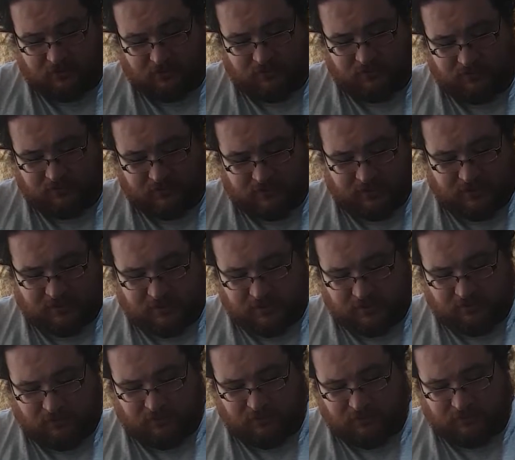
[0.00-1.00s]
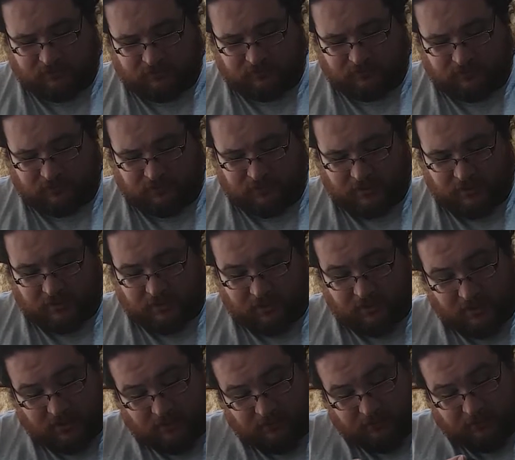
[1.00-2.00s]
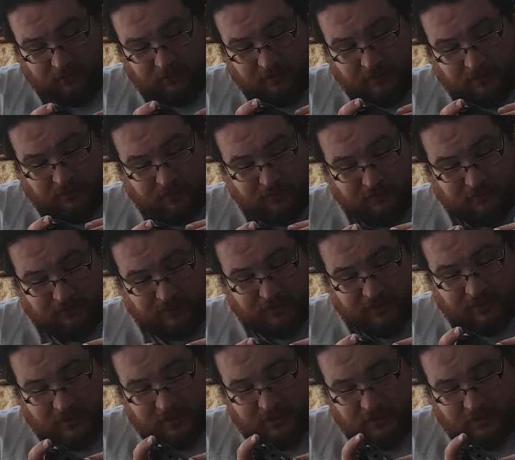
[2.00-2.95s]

and that one off and pop that one over there,